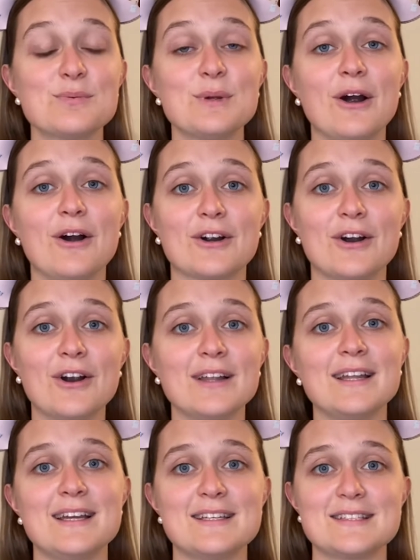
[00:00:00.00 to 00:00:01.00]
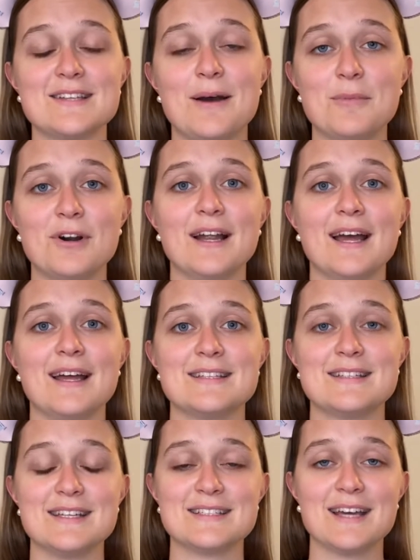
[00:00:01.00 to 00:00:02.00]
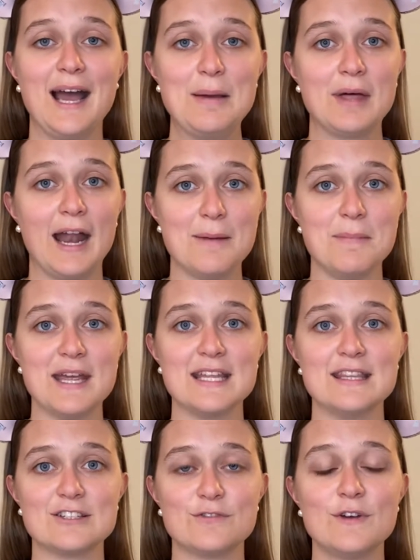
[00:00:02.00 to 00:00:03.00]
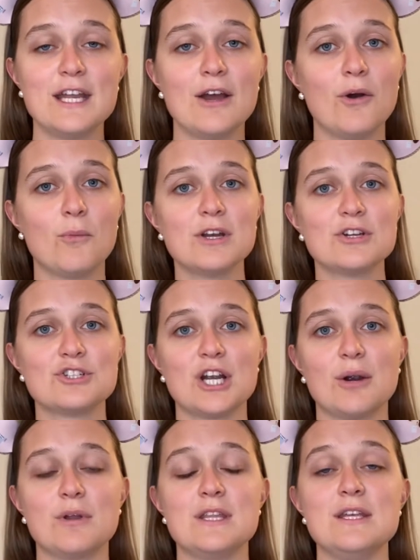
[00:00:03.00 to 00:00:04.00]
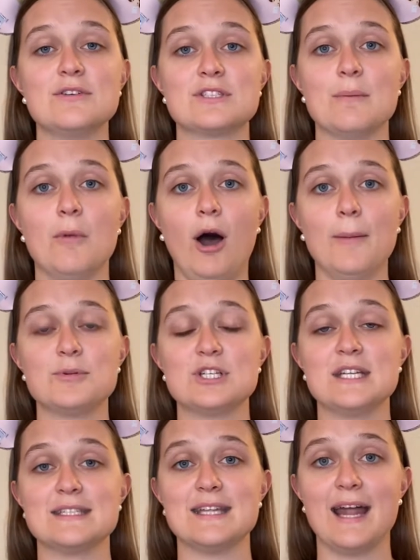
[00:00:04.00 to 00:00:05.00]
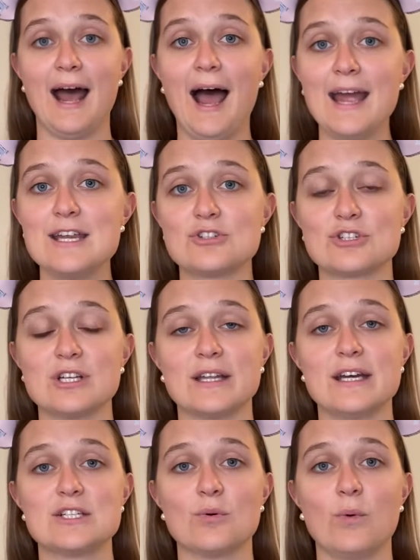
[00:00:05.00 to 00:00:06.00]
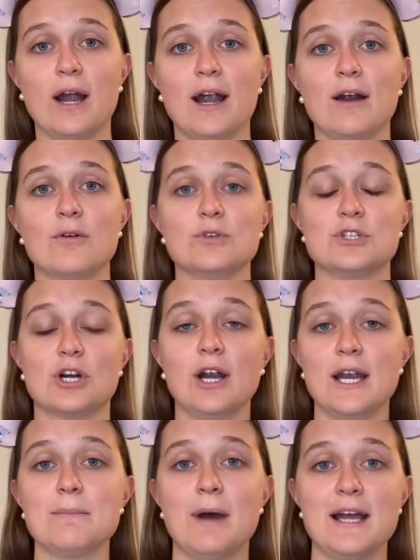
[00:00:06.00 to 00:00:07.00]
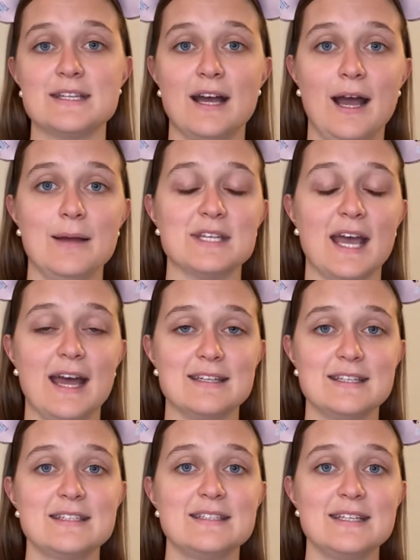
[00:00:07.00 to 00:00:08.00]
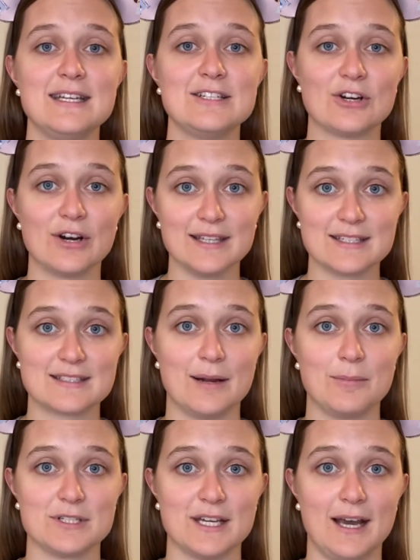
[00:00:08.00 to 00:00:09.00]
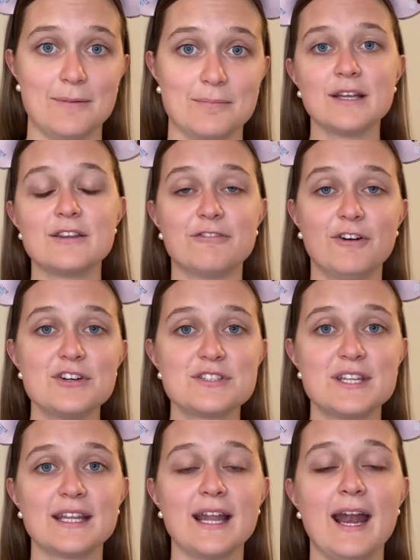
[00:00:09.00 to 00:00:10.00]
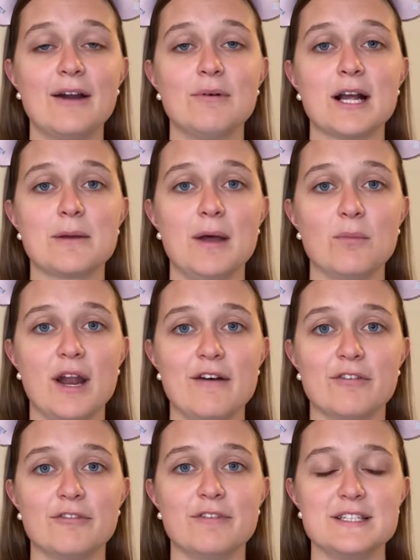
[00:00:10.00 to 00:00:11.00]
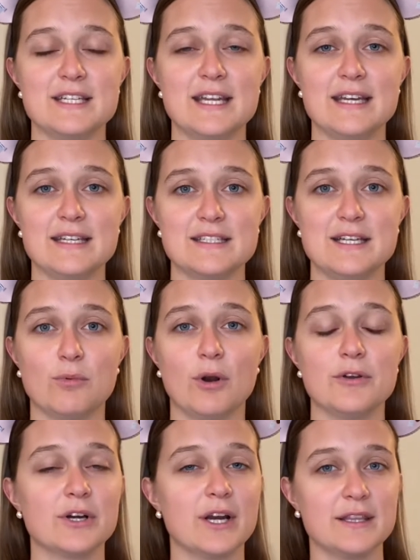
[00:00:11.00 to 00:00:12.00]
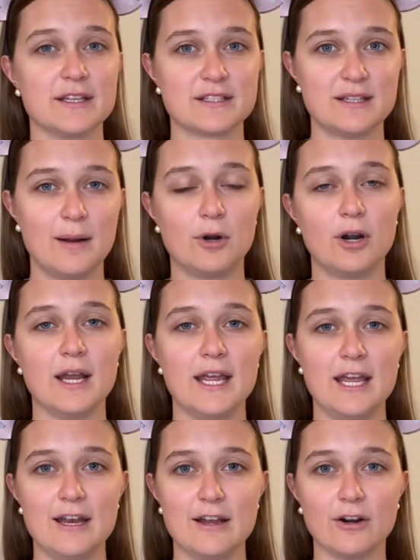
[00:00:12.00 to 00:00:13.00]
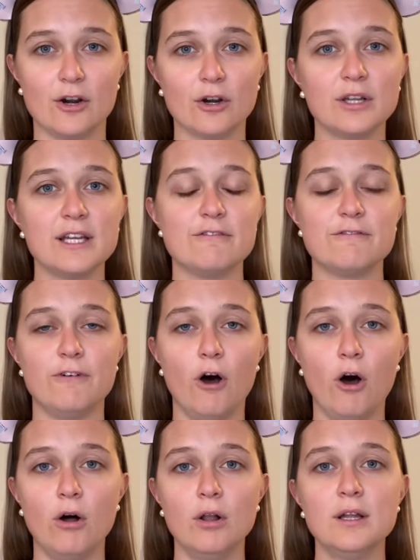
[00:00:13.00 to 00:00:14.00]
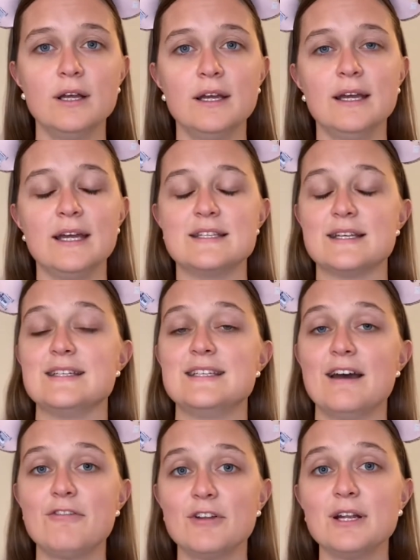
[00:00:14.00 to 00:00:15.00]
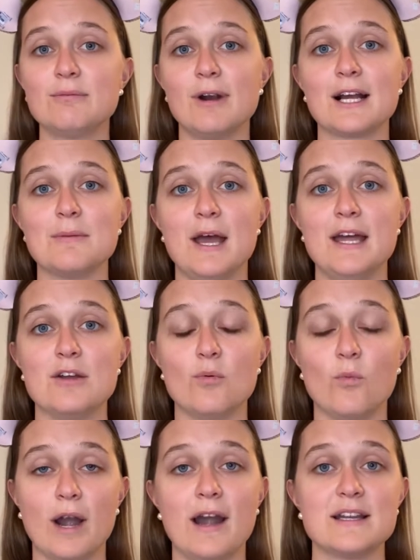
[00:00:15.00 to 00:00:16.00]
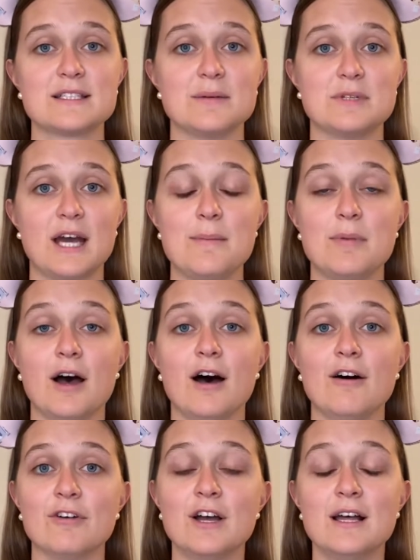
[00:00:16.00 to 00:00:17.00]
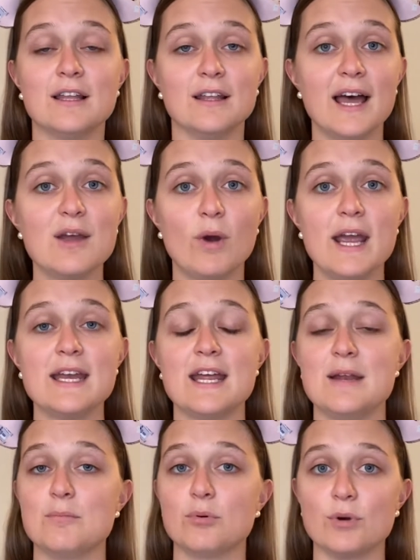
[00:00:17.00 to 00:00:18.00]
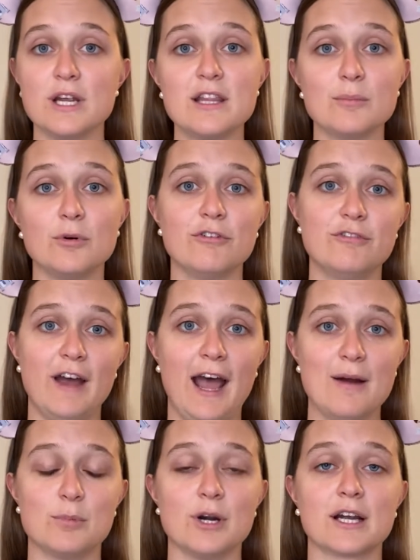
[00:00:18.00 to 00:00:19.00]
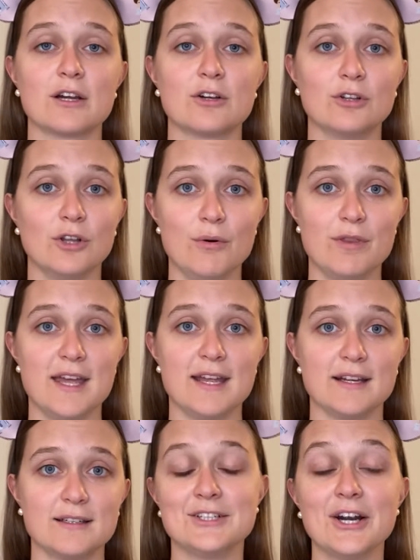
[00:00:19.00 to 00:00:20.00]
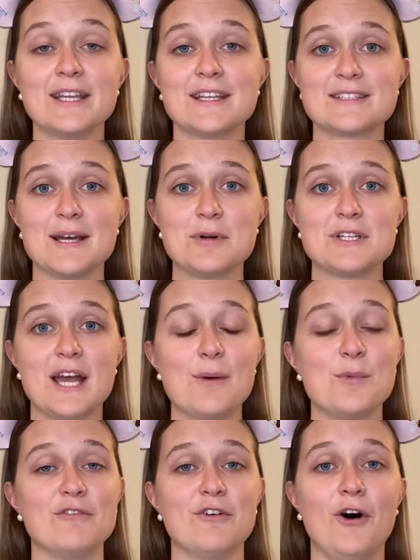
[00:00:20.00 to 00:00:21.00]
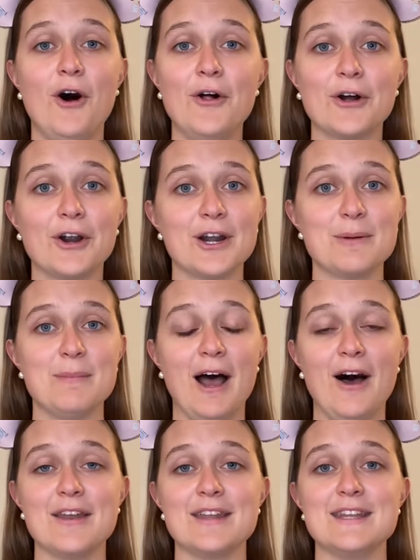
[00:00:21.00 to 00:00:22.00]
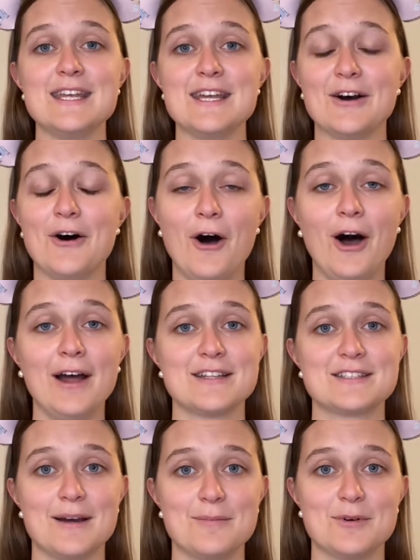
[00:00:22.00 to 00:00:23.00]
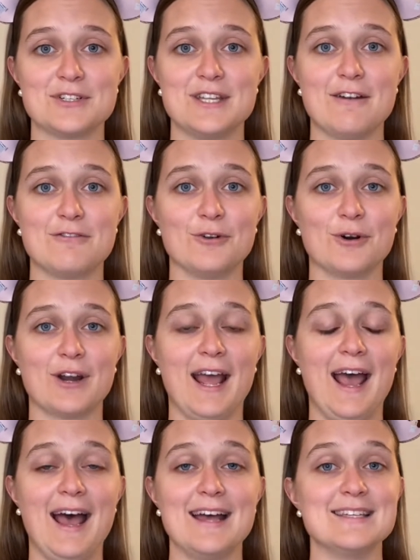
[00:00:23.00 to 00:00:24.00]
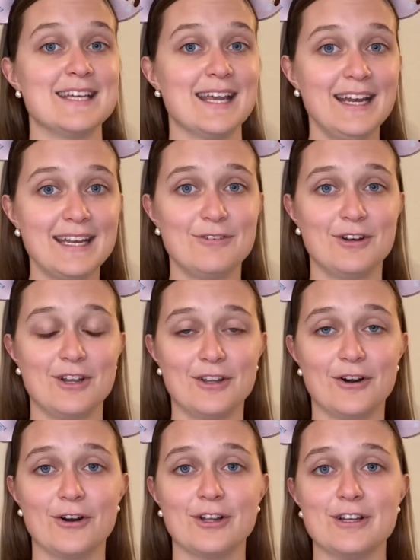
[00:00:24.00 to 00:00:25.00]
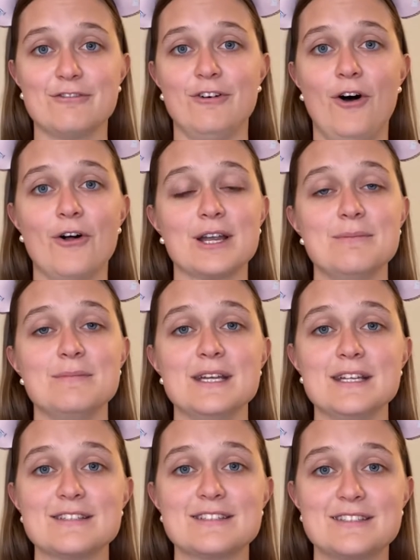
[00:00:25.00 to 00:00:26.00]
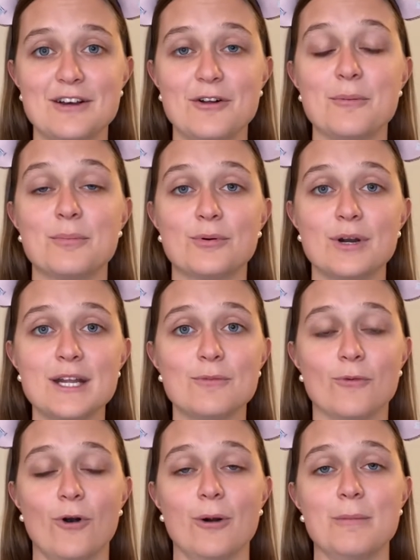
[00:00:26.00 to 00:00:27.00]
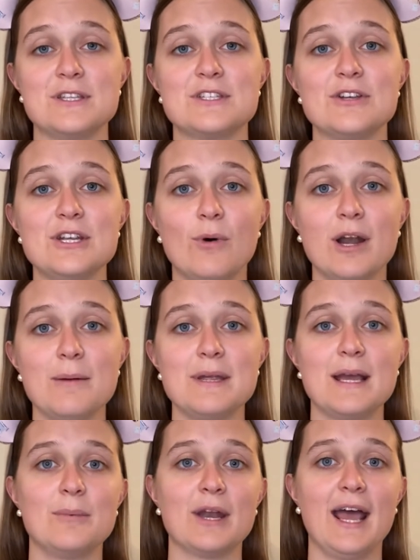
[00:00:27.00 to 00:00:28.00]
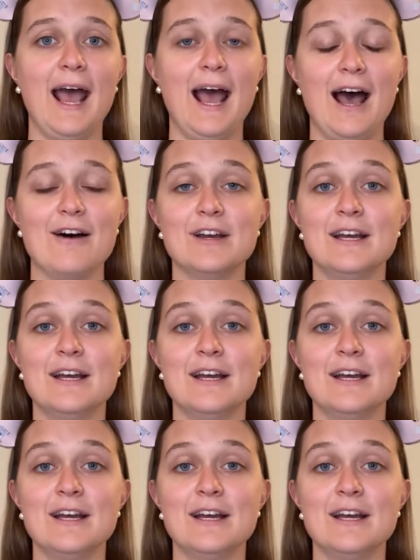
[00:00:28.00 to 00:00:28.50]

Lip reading: we are currently in summer at the time that I'm making this video, I wanted to share with you some options that I usually like to wear during my times at Disney during the summertime. The first thing that I recommend whenever visiting Disney World during the summer and early fall is I definitely recommend wearing some type of lightweight and breathable fabric clothing. During the summertime, we've all heard about the hot summers that Florida has, and even in the early fall, it can be still pretty warm. And so you want to be able to have